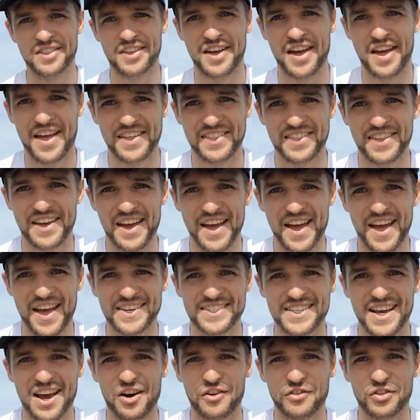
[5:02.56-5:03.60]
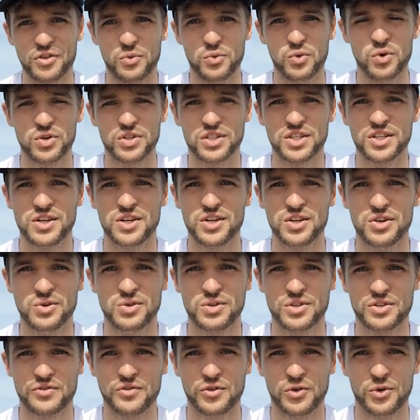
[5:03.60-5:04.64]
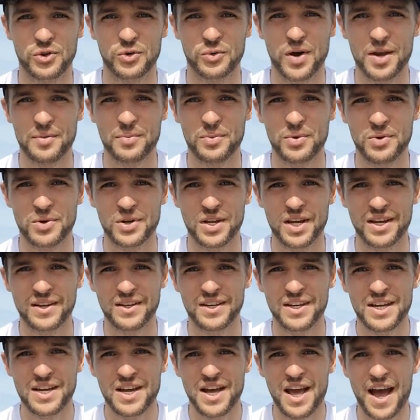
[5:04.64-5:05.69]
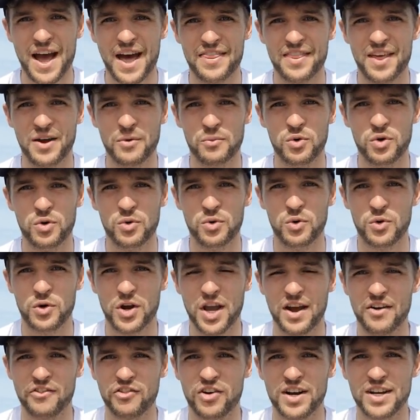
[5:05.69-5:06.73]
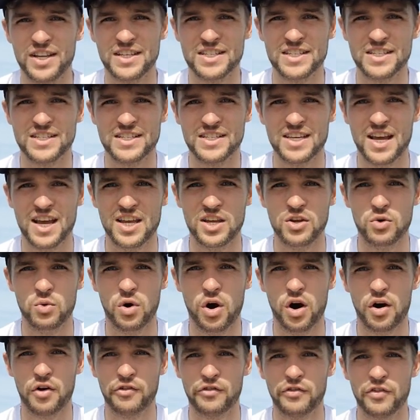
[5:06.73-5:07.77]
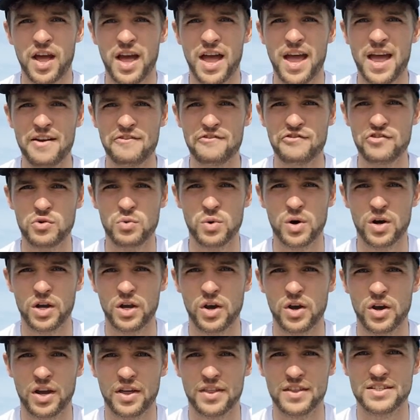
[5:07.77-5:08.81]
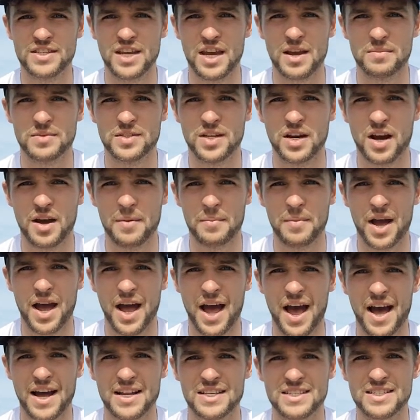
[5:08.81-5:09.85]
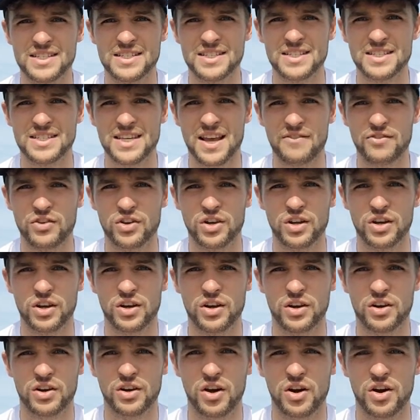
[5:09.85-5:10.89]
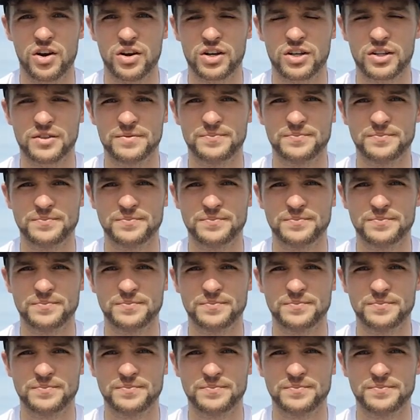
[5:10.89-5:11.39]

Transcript: that is out of the water used for the wakeboarding, and then we will get ready to set you off, everyone going at the same time at 7 o'clock.